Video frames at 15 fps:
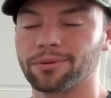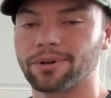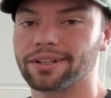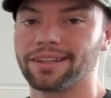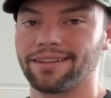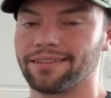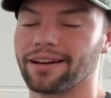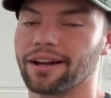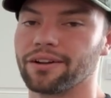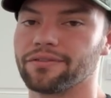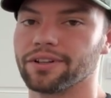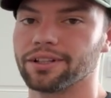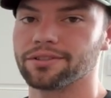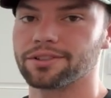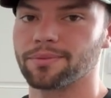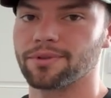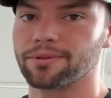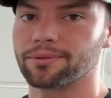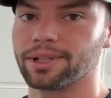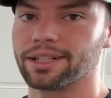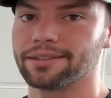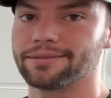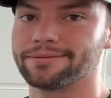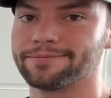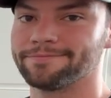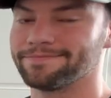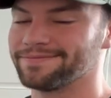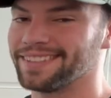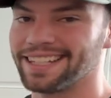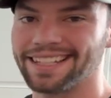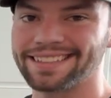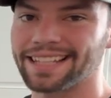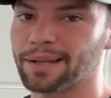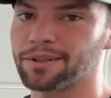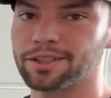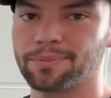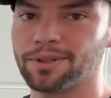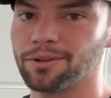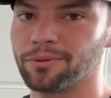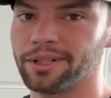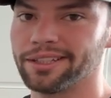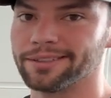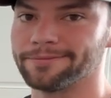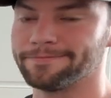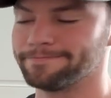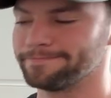walk the entire Fellowship of the Ring. And it's time to spin the wheel.